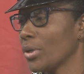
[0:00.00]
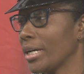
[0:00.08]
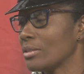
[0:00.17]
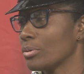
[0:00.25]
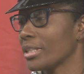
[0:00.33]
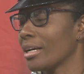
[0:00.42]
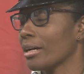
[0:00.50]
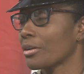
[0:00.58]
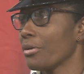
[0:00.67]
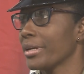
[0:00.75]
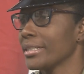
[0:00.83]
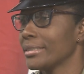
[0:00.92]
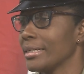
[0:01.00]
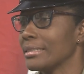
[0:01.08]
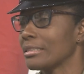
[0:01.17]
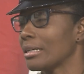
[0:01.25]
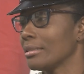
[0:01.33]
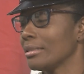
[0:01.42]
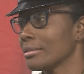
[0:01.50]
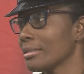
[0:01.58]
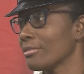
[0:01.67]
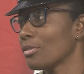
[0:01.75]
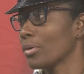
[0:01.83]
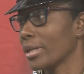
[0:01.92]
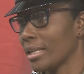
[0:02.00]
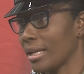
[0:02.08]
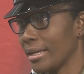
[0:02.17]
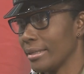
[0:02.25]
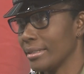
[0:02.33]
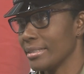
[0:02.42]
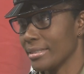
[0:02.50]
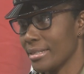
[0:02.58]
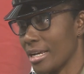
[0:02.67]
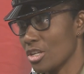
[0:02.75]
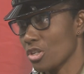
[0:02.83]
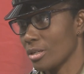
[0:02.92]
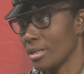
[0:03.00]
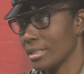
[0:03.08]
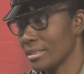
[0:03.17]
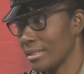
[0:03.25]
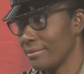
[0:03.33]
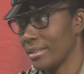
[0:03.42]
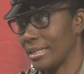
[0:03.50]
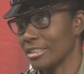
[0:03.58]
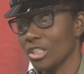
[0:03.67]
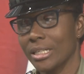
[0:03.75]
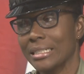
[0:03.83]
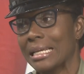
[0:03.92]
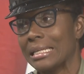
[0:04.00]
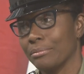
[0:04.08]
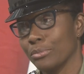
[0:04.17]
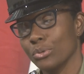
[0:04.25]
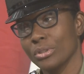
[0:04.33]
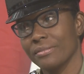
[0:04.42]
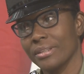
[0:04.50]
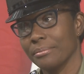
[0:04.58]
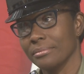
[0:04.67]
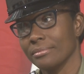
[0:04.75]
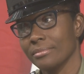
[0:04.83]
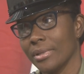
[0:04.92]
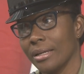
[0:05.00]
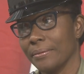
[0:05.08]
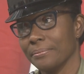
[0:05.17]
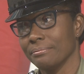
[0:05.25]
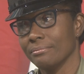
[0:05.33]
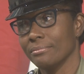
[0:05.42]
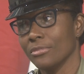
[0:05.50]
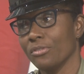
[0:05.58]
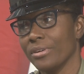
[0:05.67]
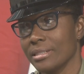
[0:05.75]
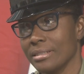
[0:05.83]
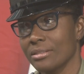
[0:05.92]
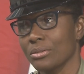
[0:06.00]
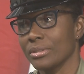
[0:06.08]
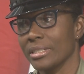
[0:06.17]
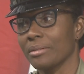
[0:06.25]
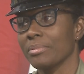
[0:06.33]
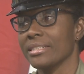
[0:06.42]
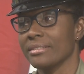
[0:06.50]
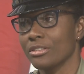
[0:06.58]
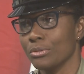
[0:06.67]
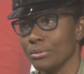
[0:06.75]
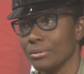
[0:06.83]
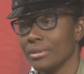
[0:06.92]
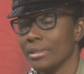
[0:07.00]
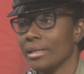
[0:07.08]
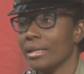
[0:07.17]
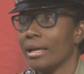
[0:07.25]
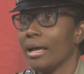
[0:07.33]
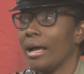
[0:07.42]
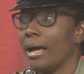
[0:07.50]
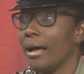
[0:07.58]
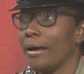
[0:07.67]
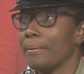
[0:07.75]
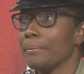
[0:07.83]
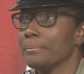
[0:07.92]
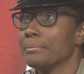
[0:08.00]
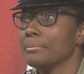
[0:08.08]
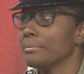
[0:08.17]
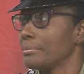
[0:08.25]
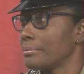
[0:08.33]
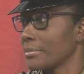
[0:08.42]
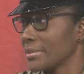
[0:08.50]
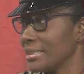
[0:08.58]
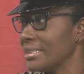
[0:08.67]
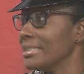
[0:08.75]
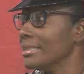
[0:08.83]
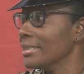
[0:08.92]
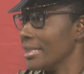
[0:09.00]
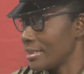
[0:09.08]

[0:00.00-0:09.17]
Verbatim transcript: whereas with a credit, yes, a lot of online, international, and stuff like that. Not right. that mm. both of them um, offenses won't take place, they do. Right. Um, less of two evils.